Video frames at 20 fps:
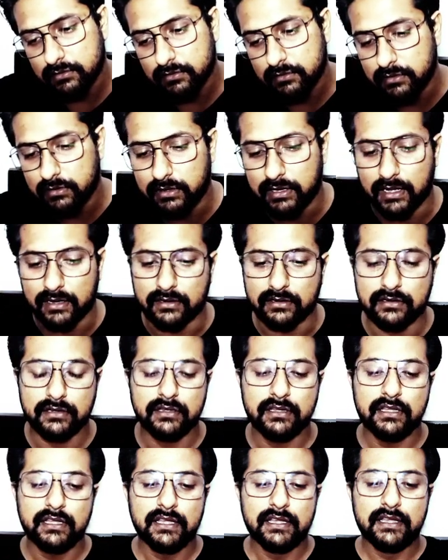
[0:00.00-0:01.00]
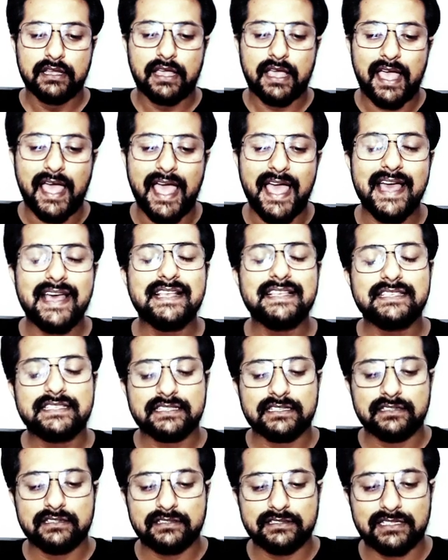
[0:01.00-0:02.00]
lung. As
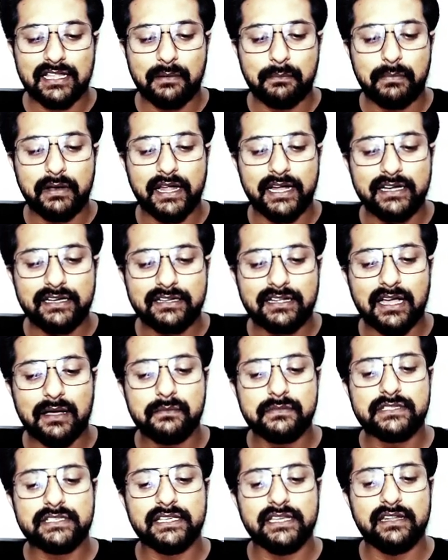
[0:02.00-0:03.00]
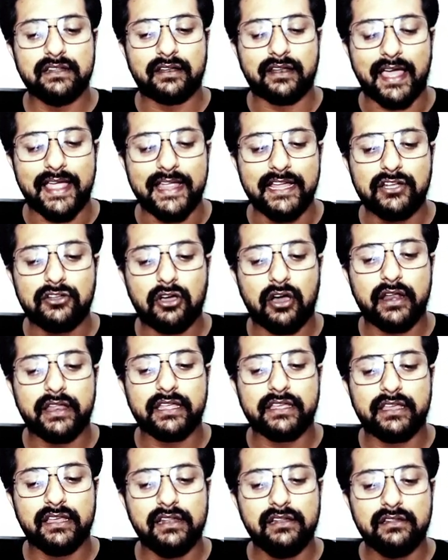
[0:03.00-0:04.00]
the blood comes in right
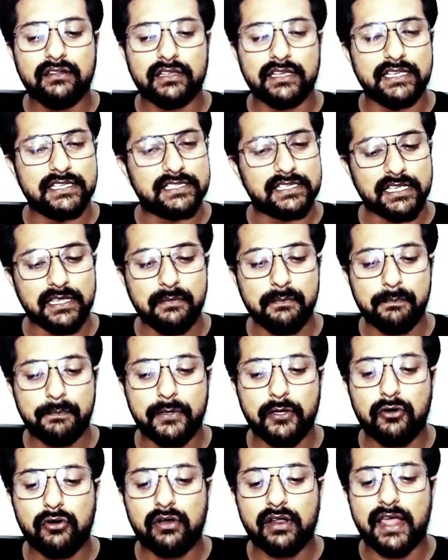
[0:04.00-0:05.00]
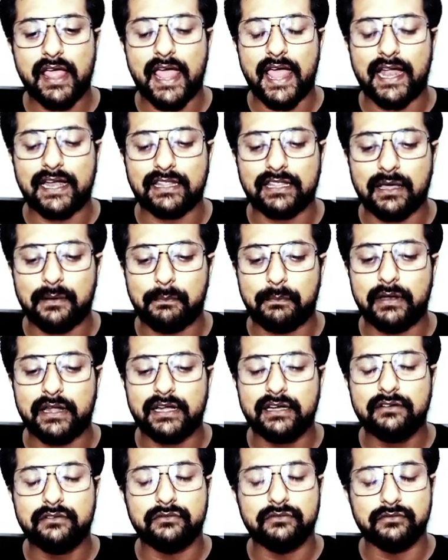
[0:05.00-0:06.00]
auricle is impure, and the
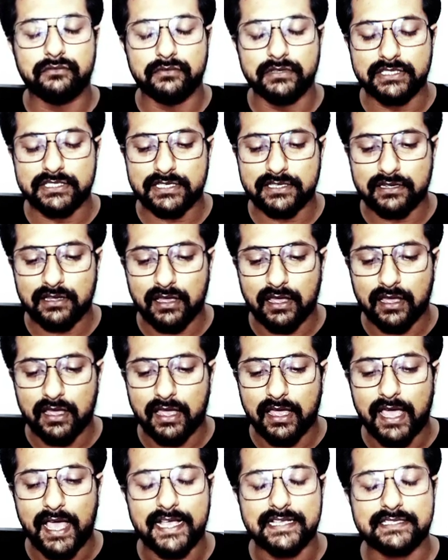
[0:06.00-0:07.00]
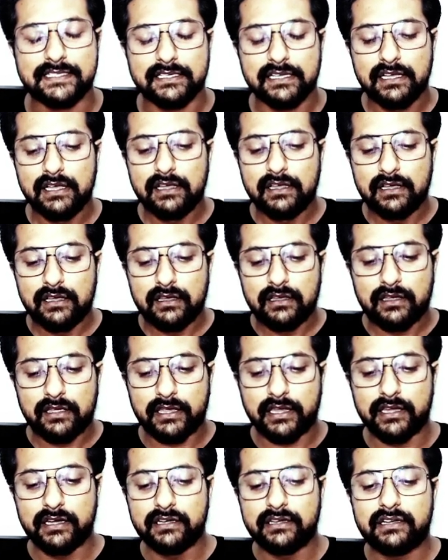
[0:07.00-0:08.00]
blood which has
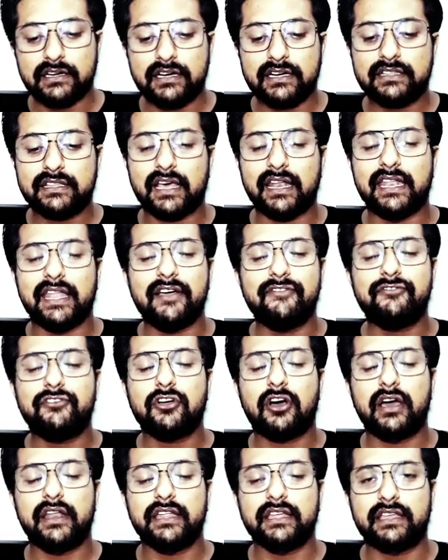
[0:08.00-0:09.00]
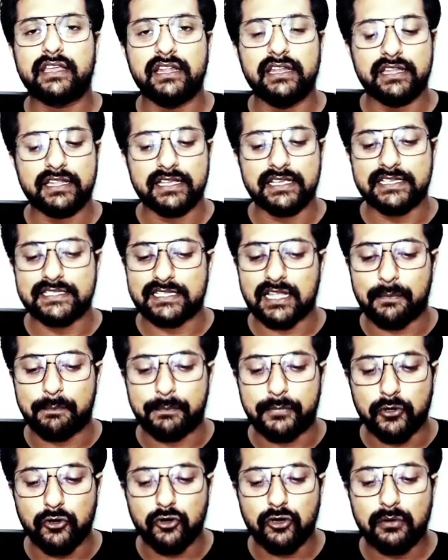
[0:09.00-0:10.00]
entered the left auricle is the
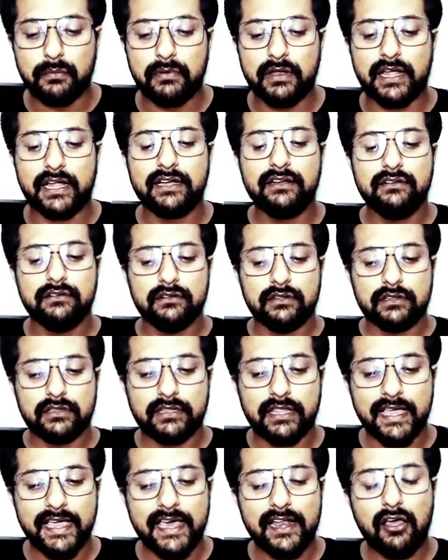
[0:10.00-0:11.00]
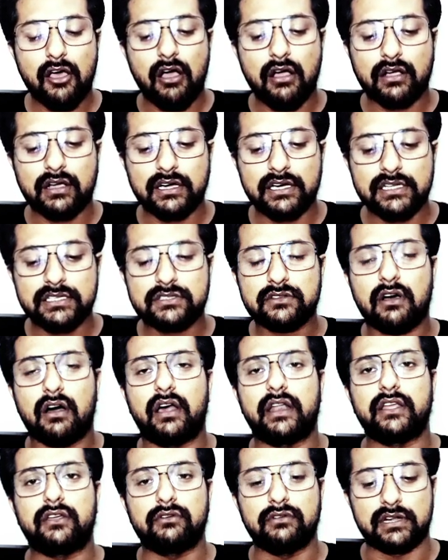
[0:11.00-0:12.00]
pure blood, there occurs
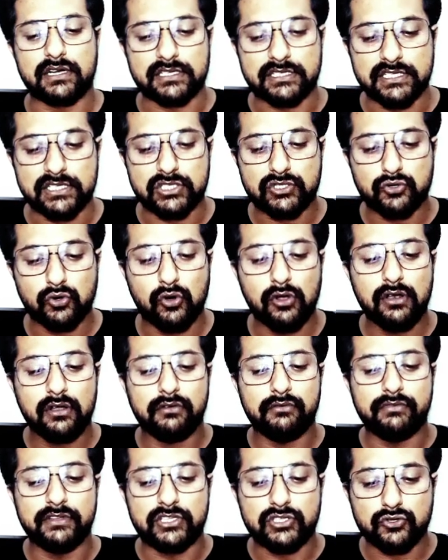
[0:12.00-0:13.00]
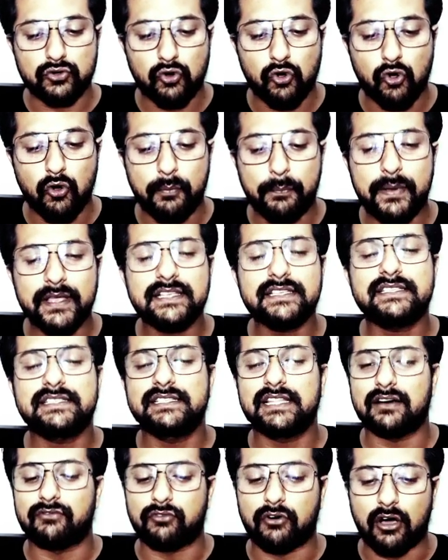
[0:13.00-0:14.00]
auricular systole which opens
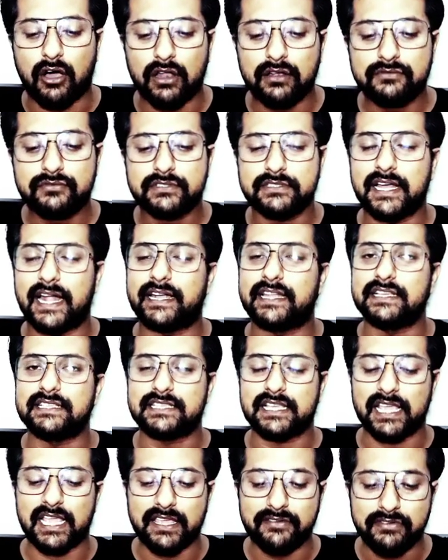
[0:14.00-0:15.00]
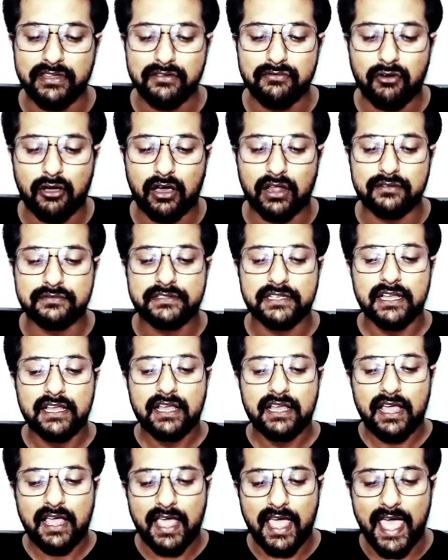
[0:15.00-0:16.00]
the valves, that is AV valves,
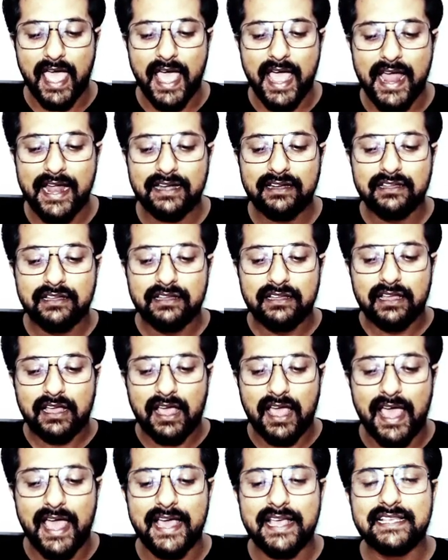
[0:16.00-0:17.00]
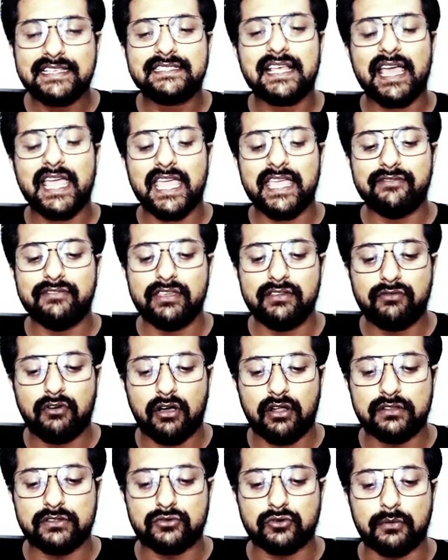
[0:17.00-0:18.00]
and as the AV
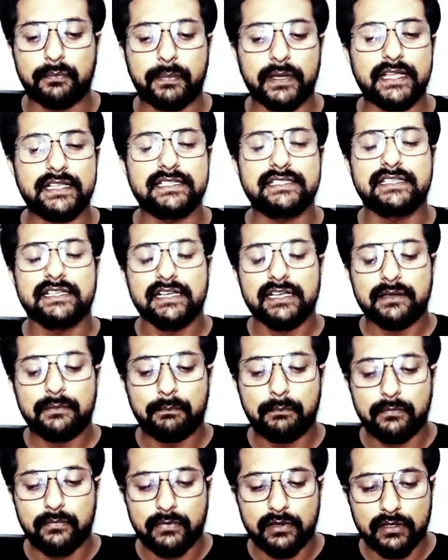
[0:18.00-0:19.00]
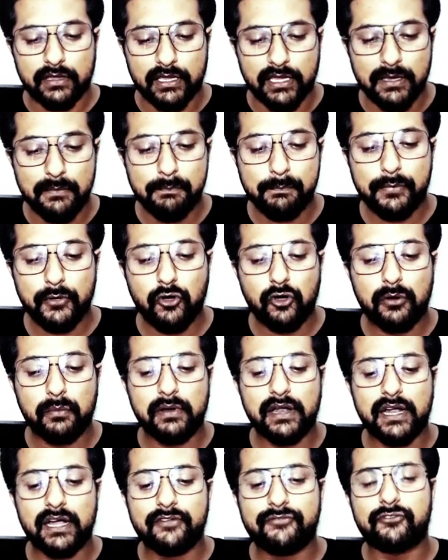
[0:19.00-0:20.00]
valves opens, impure
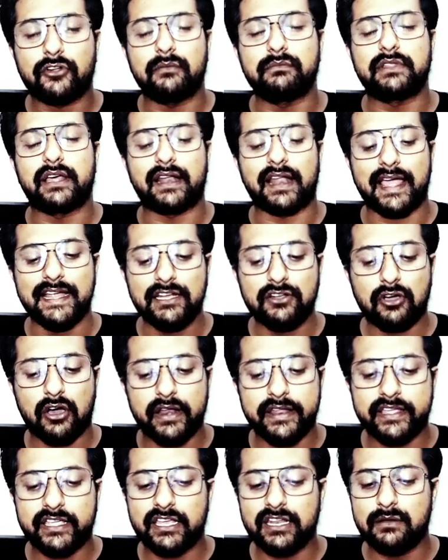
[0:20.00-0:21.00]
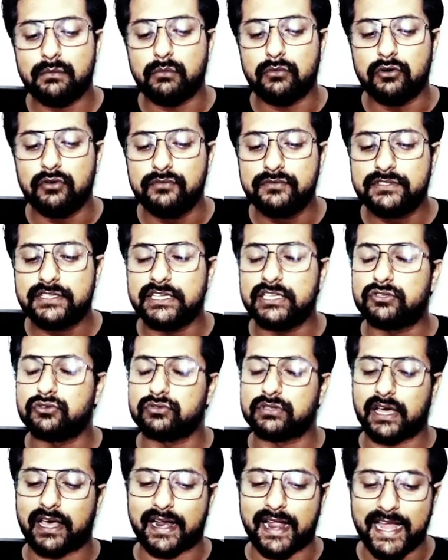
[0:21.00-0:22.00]
blood from the right auricle moves into
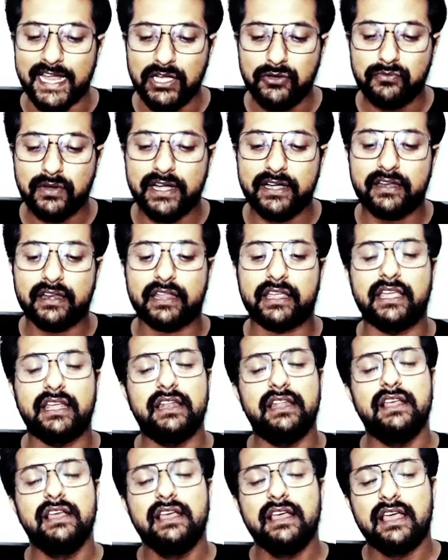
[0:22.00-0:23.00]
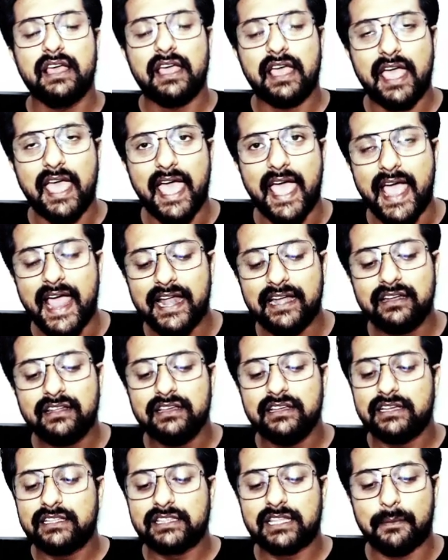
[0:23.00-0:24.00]
the right ventricle, and
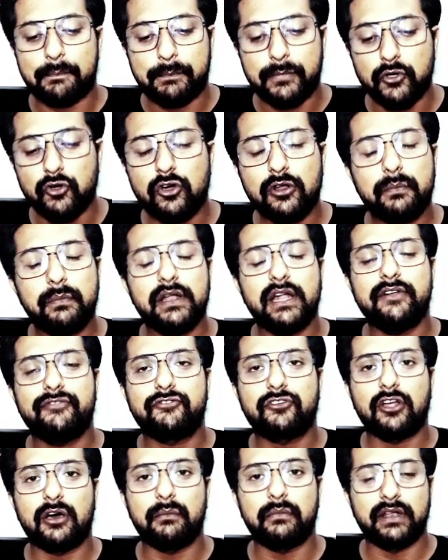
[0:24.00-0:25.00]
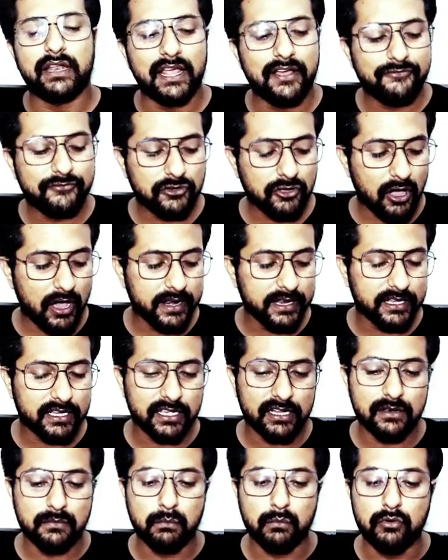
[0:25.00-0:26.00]
the pure blood from left
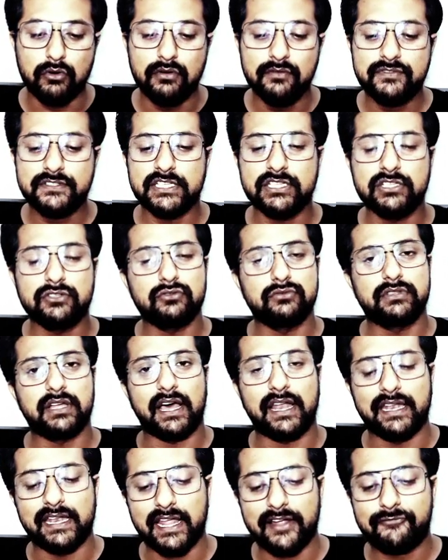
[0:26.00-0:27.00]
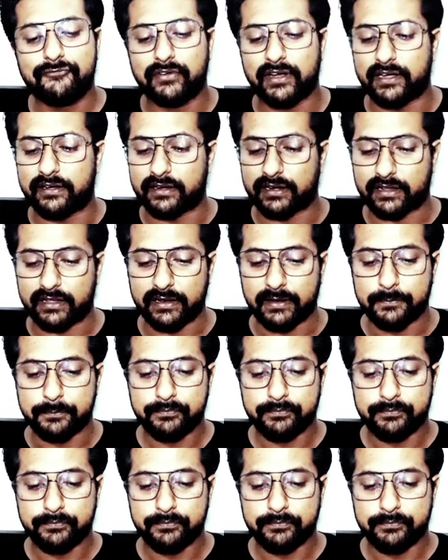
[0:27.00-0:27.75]
auricle moves into the left ventricle.